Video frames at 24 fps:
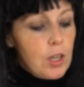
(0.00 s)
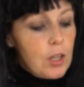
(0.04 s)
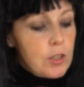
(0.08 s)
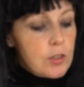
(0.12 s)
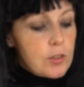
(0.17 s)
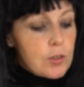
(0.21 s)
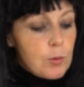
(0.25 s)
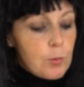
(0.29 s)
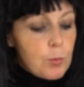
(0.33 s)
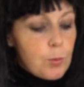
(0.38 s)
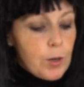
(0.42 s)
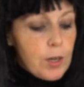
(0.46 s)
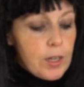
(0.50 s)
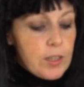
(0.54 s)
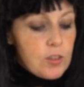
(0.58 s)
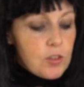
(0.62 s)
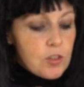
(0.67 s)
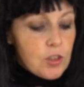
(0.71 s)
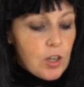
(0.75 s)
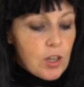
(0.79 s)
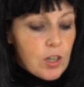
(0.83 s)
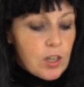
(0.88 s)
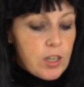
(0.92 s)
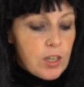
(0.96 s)
So white
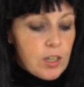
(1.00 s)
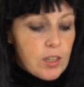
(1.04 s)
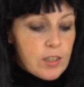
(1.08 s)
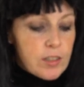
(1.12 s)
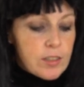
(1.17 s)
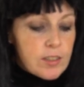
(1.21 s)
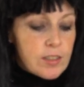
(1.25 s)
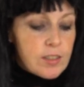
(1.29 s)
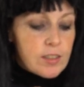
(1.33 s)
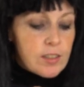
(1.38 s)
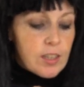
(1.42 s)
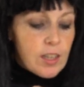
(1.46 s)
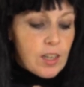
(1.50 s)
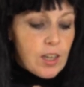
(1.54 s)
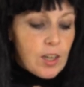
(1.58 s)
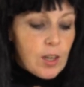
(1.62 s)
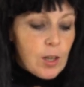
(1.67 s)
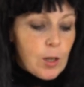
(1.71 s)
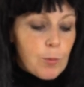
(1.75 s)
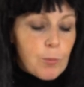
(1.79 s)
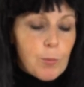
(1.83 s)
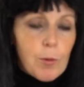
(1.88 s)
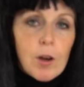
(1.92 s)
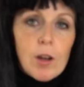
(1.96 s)
chocolate,
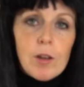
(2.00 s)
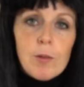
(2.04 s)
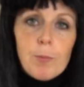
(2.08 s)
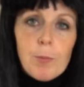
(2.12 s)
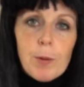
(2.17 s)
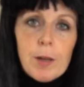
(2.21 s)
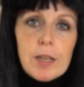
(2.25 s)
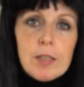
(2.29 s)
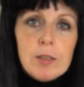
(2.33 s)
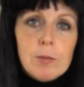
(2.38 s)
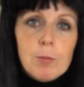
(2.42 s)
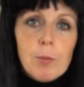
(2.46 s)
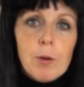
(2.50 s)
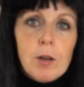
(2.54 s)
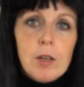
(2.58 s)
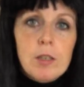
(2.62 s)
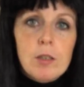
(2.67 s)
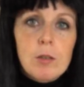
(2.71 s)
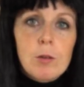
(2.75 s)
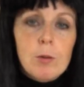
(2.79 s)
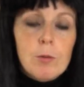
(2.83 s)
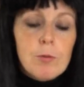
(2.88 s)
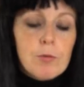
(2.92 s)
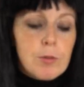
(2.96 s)
I picked
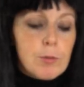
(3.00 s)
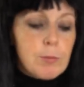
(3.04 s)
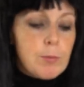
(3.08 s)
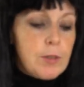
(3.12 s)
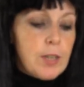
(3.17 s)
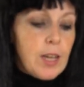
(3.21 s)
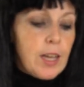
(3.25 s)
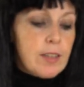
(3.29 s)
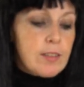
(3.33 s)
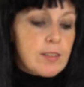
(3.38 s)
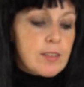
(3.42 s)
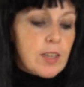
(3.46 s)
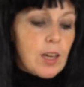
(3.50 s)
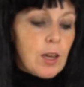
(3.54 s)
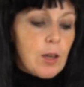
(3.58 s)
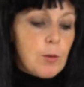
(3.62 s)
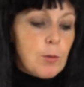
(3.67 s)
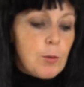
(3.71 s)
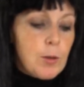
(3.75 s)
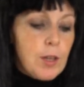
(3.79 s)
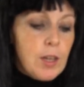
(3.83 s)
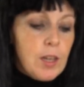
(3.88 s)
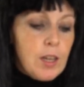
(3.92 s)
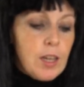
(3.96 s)
mine up from
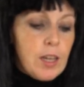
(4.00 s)
Tesco.